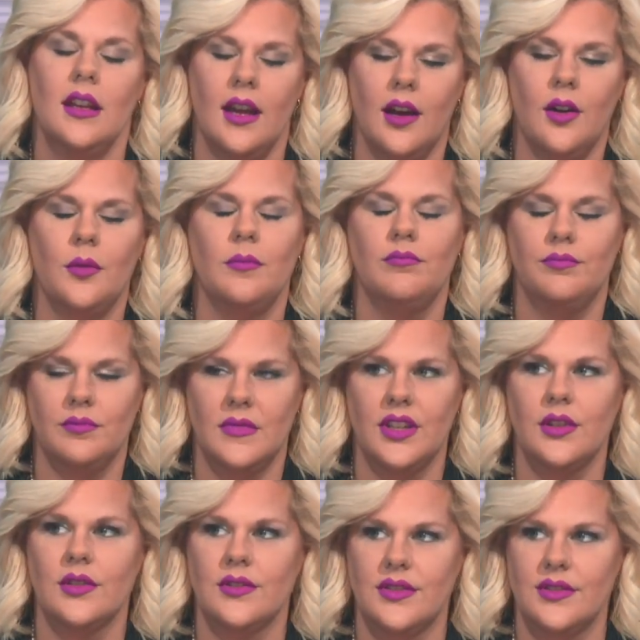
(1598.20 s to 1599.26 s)
Now,
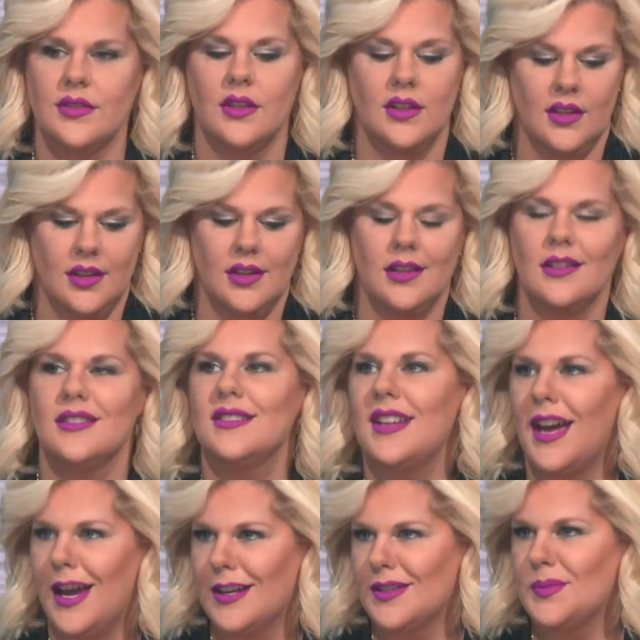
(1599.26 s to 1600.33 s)
there's
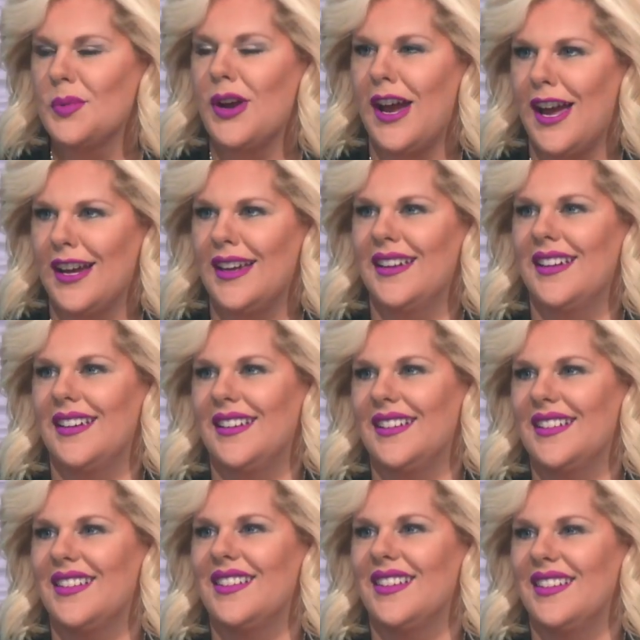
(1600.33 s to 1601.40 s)
tax
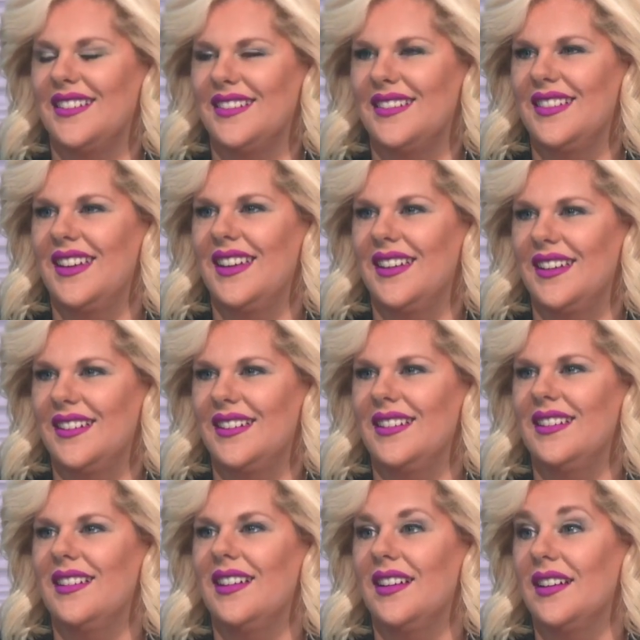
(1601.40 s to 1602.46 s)
brackets and
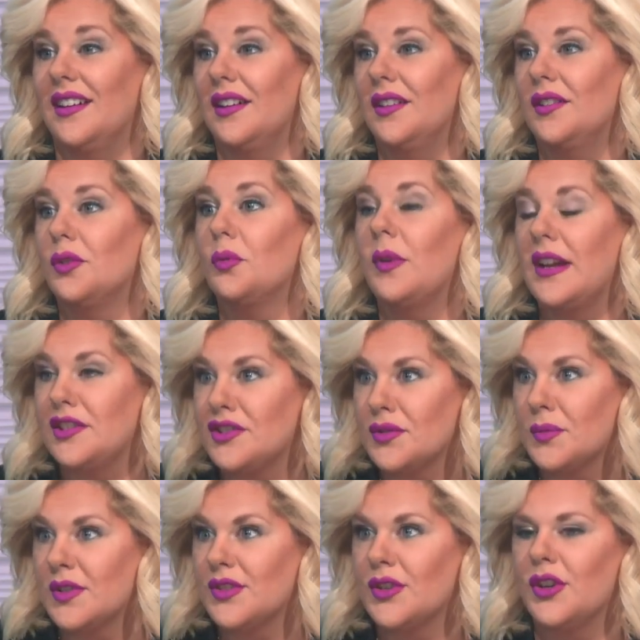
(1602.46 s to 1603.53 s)
rates
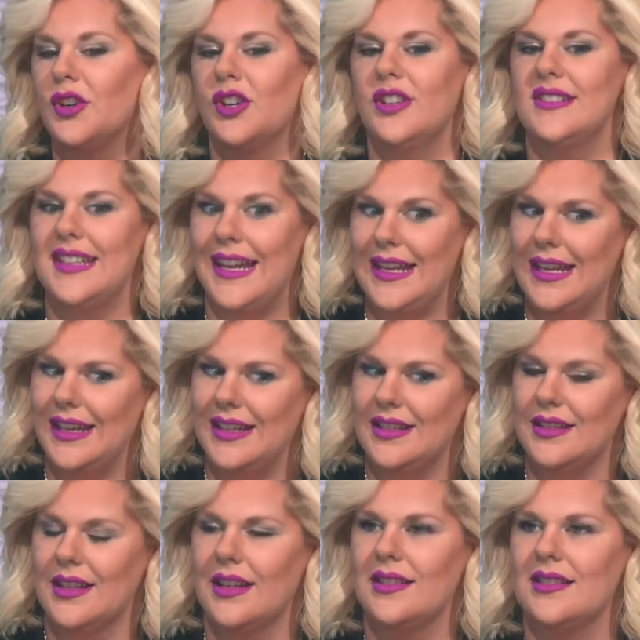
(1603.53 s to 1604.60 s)
of return taken
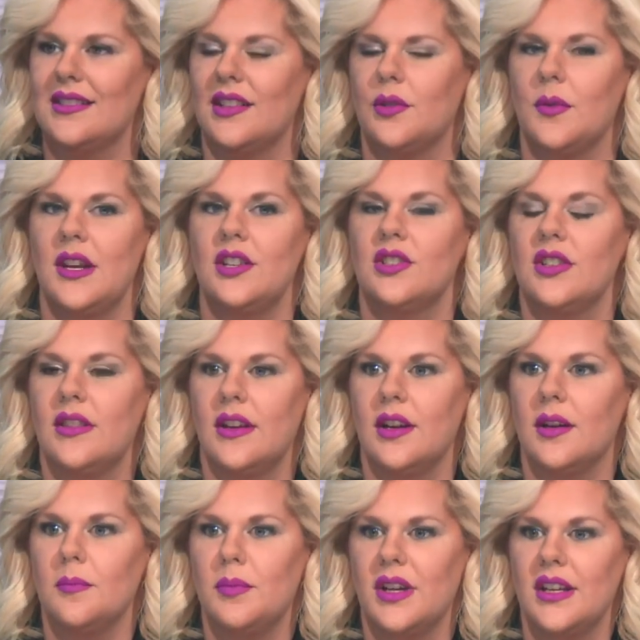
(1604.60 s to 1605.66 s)
into consideration
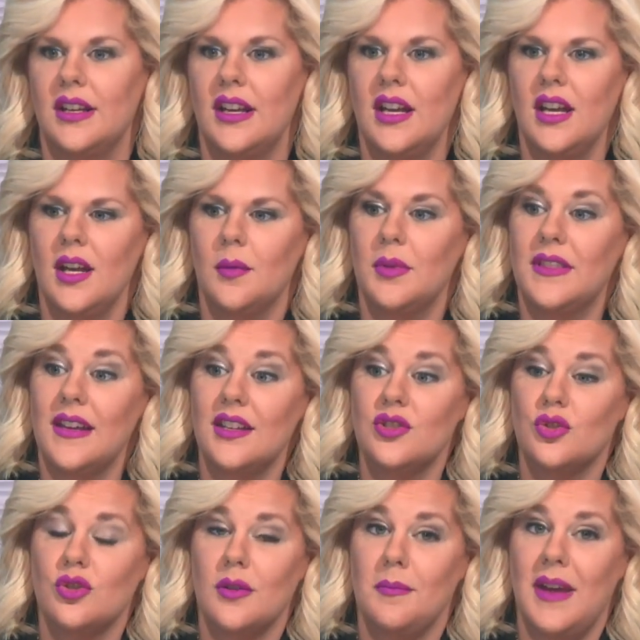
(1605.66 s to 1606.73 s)
there, but
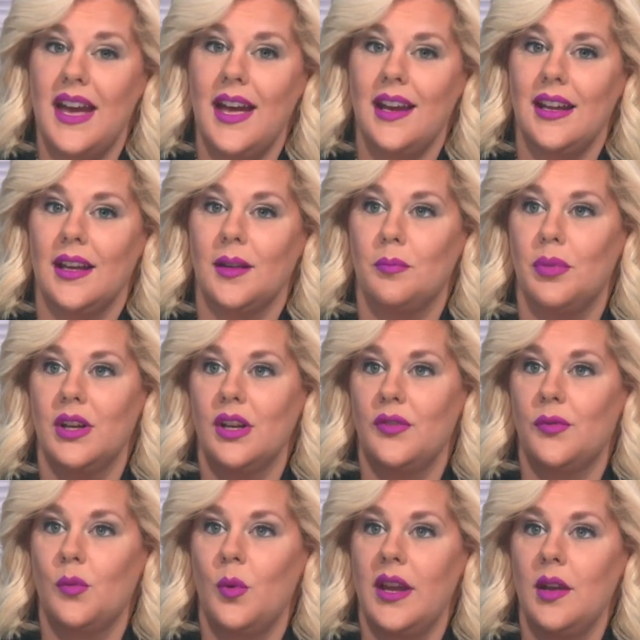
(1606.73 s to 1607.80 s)
that's dramatic. But
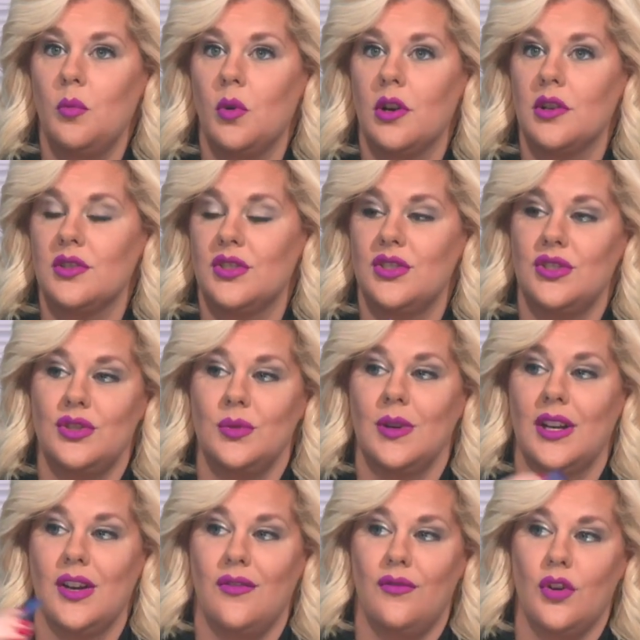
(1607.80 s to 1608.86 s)
if we were to
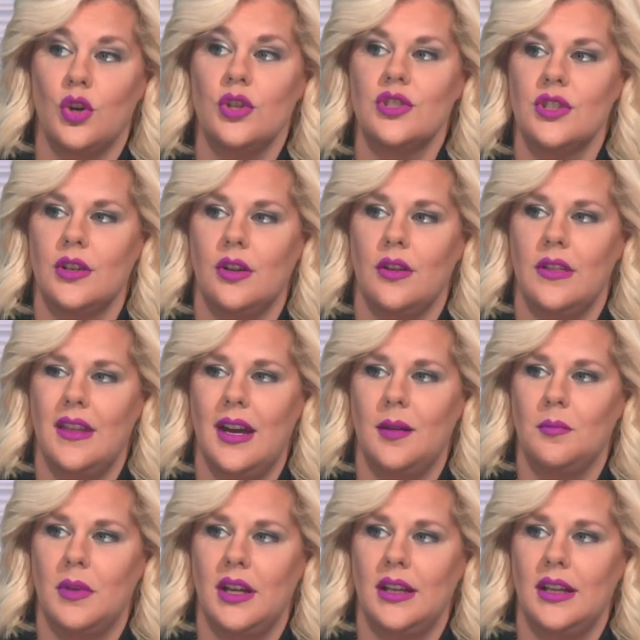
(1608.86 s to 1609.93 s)
do a conversion on
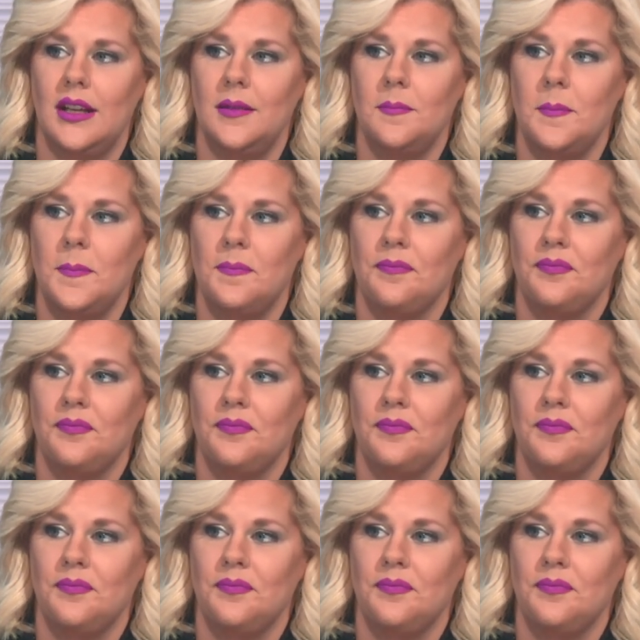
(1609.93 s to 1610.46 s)
that money,